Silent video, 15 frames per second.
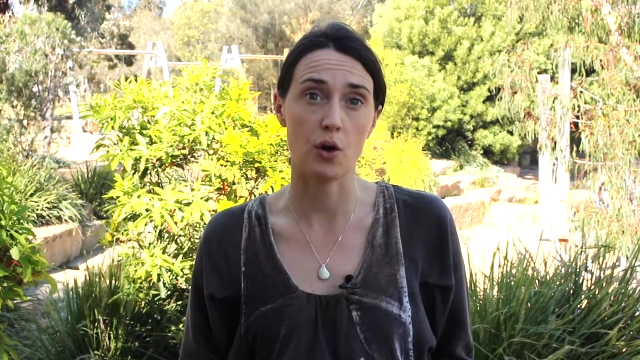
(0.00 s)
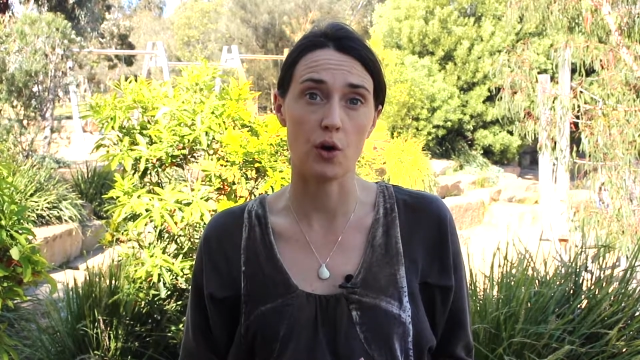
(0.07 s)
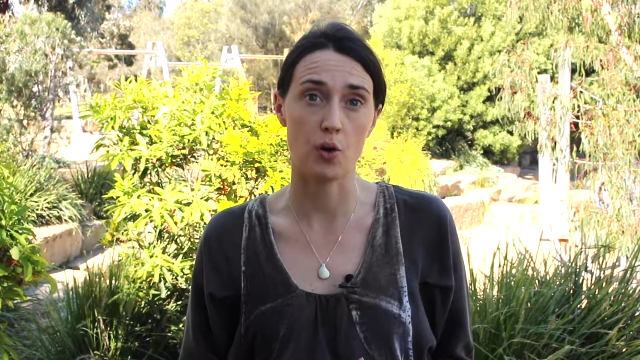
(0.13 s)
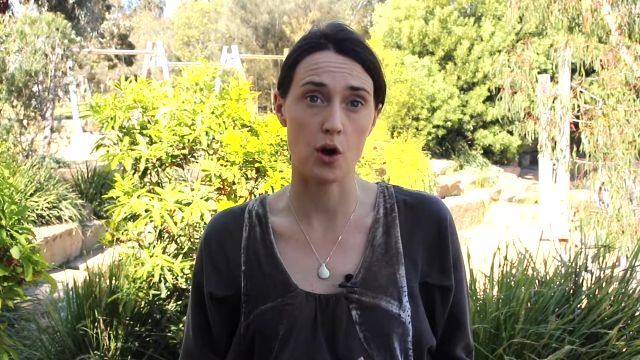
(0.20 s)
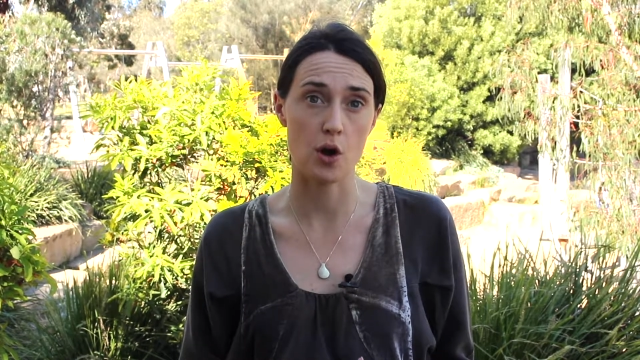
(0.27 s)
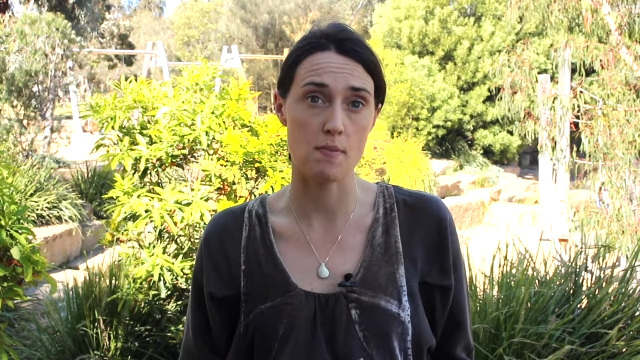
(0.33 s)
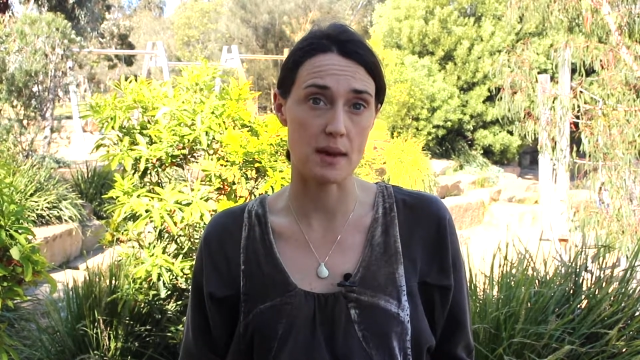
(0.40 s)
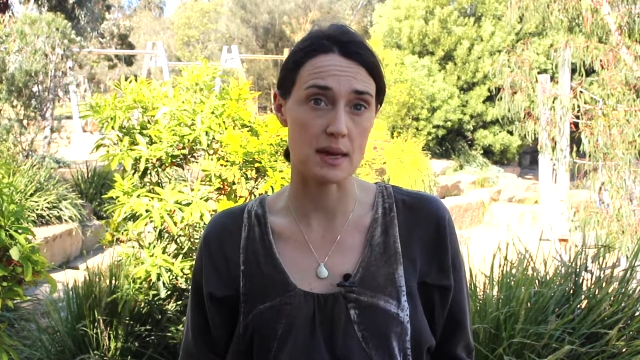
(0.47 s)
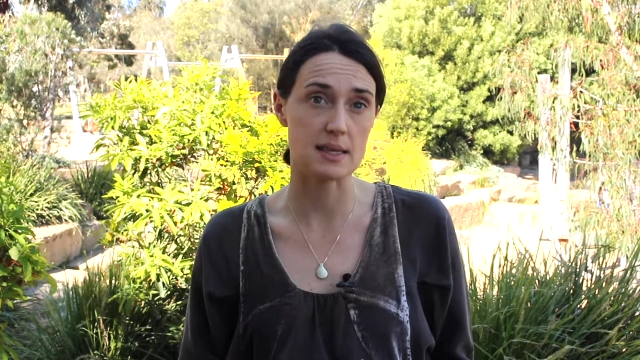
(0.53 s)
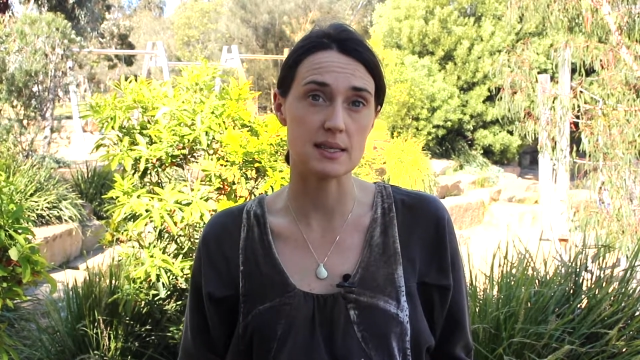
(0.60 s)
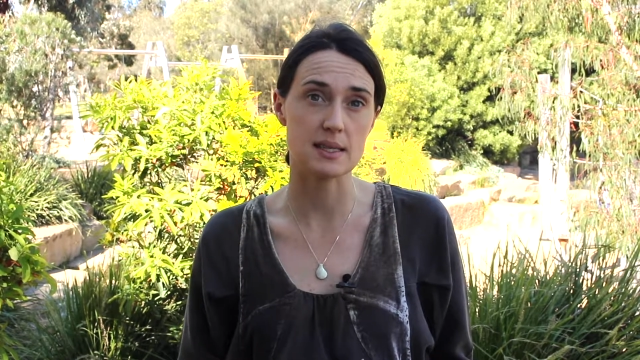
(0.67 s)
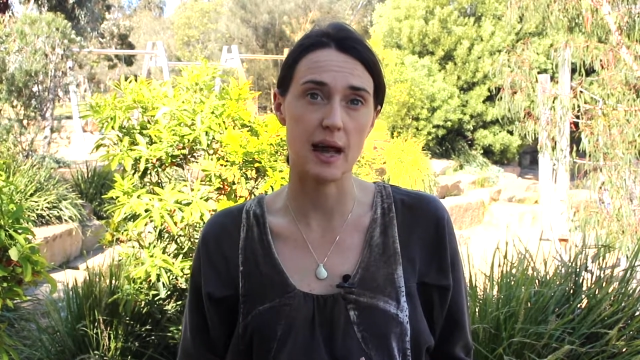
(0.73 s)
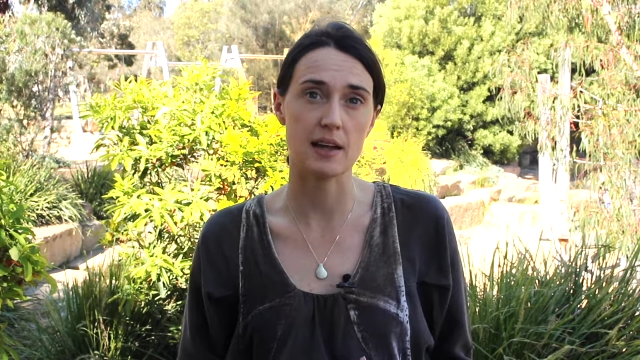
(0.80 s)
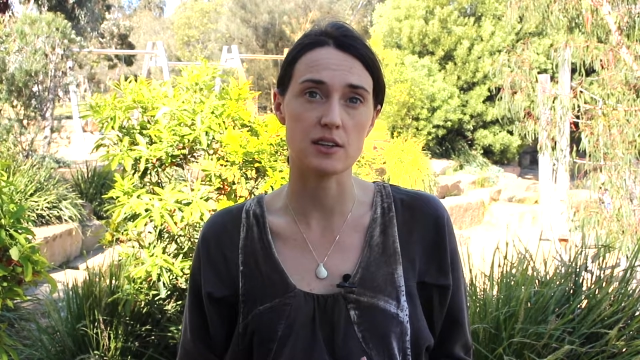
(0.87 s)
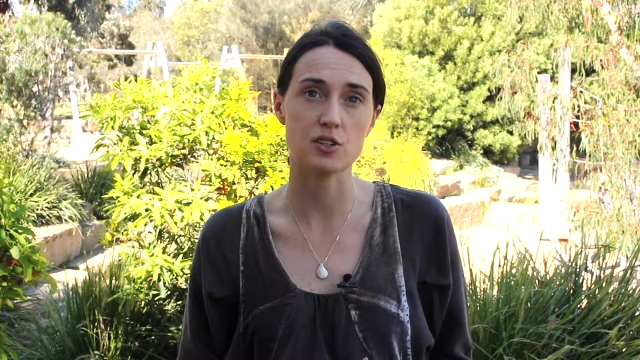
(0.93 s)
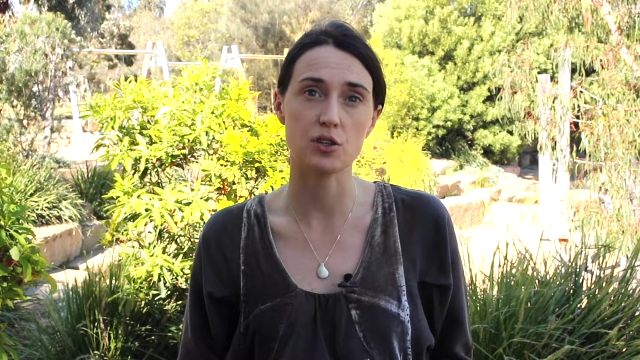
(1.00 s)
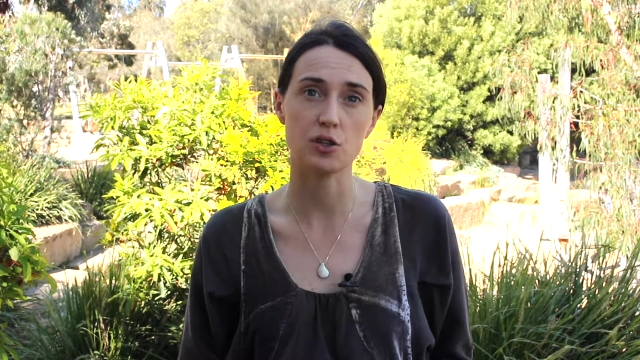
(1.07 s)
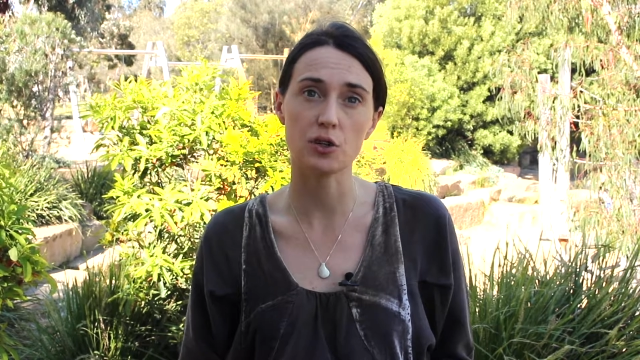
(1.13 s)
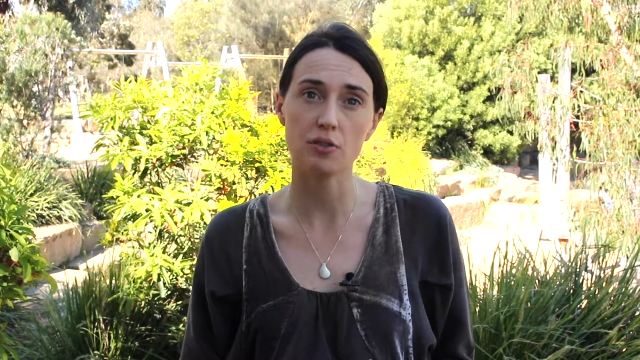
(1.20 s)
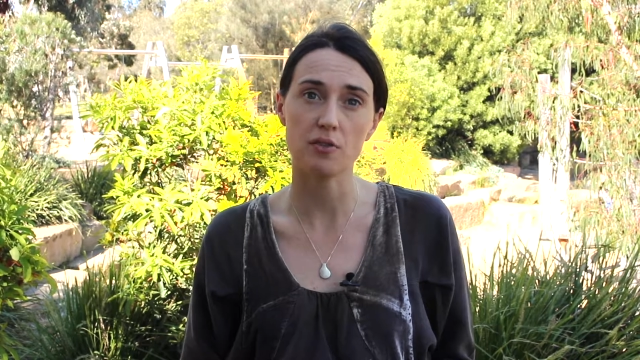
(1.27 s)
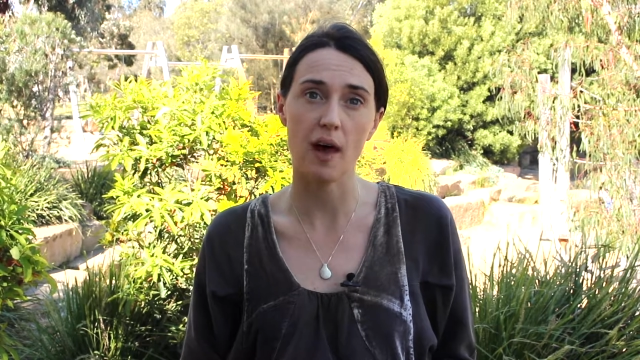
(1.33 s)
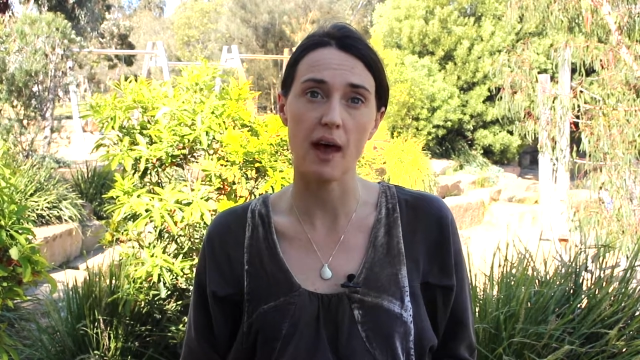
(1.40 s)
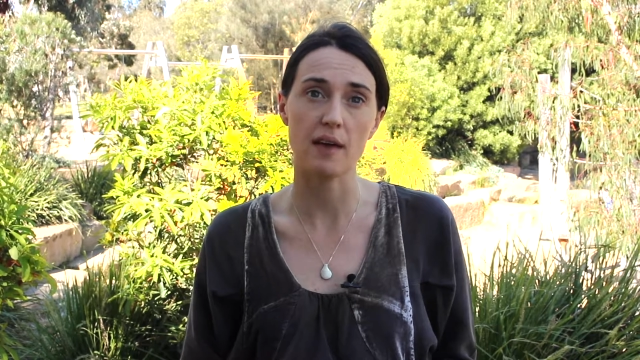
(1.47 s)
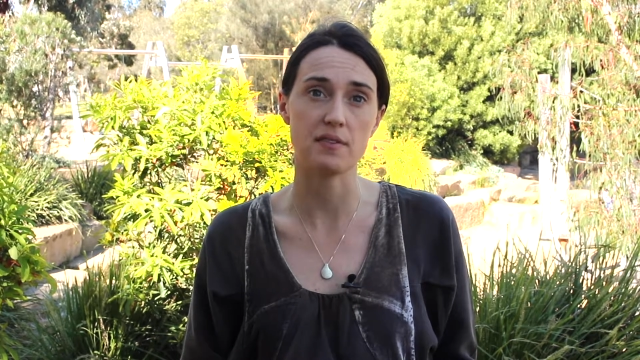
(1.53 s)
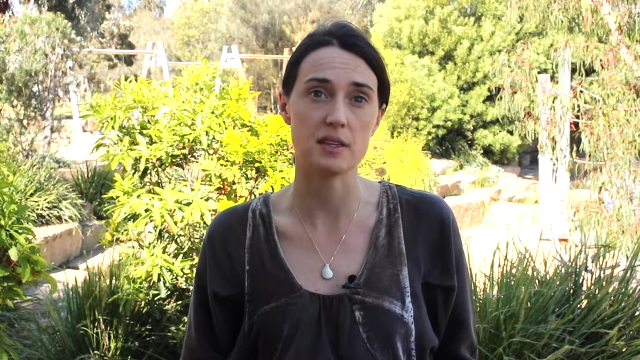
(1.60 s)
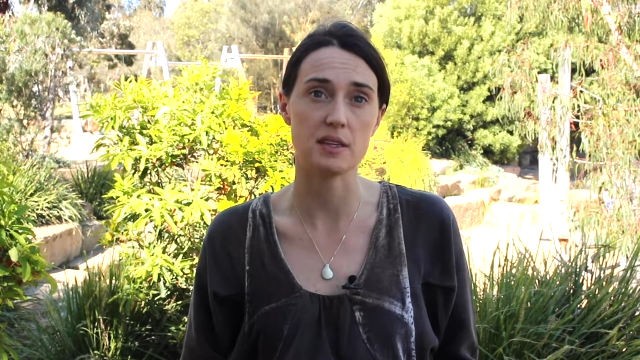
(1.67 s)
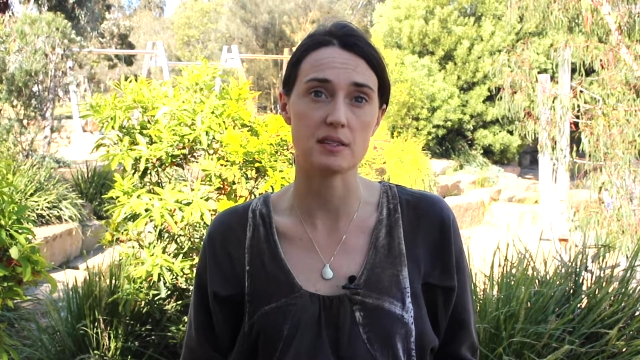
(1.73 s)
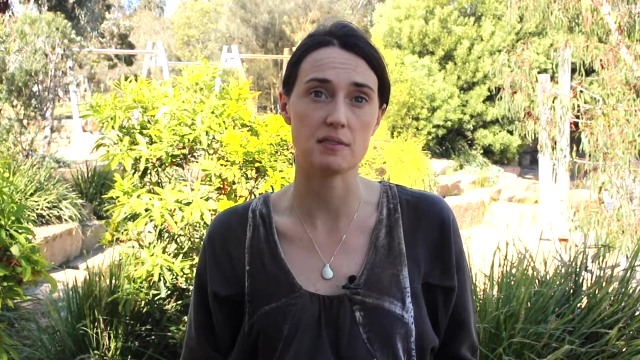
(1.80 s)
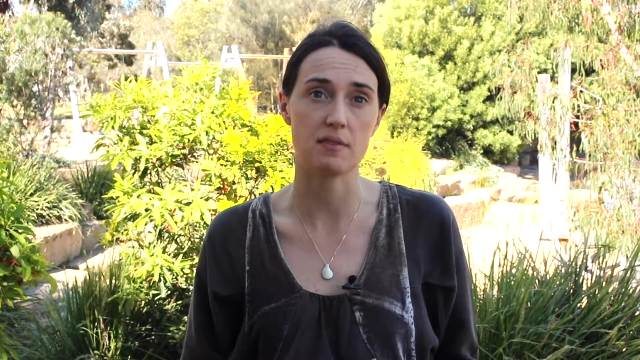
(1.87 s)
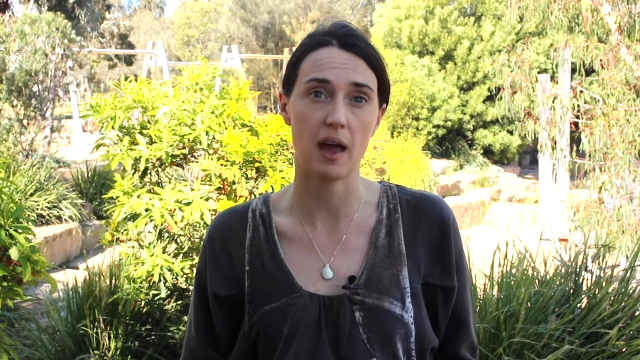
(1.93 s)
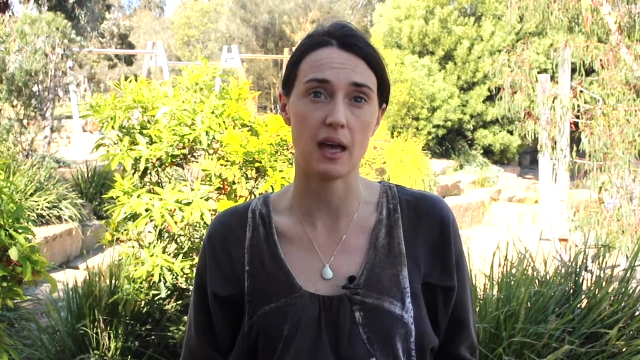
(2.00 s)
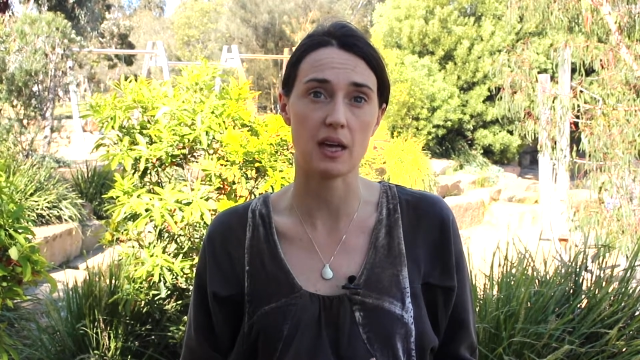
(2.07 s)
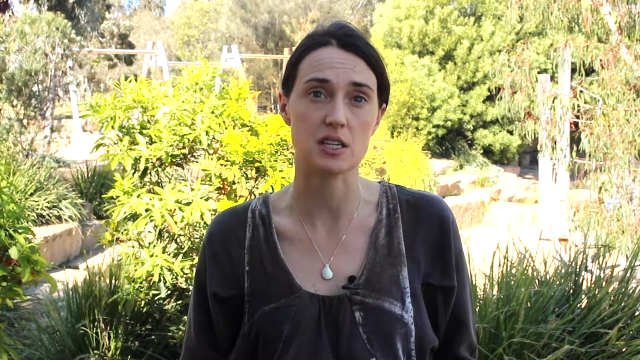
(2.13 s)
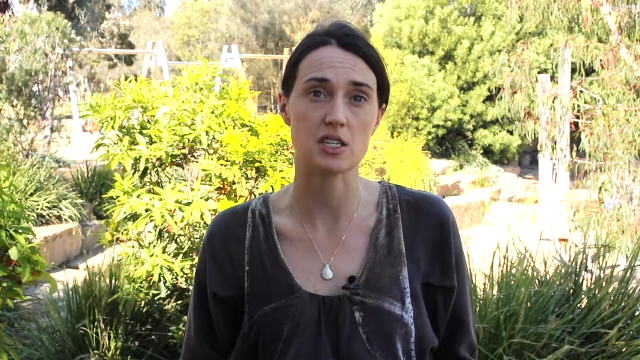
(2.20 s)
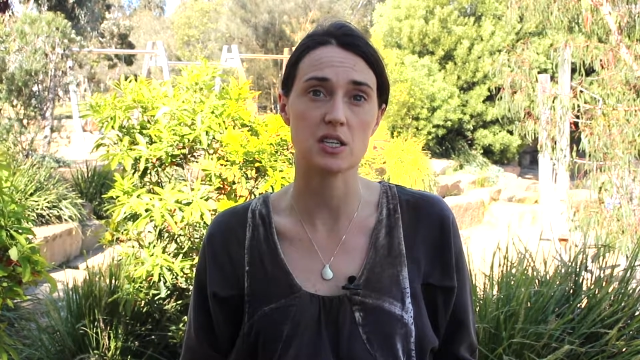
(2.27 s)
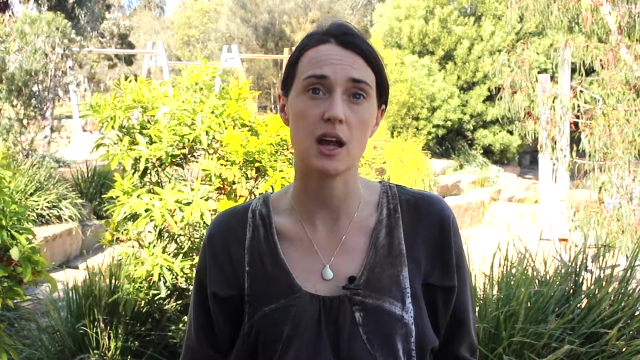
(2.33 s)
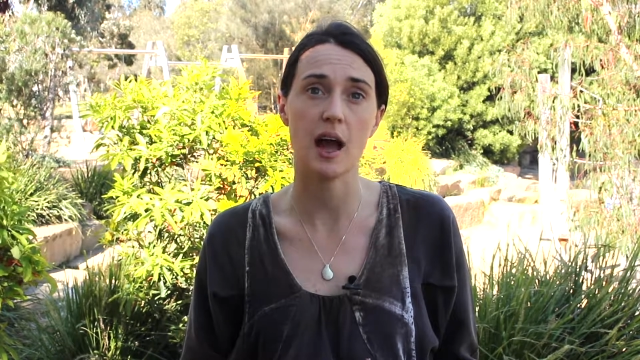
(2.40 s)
or obese at 2 to 5 years of age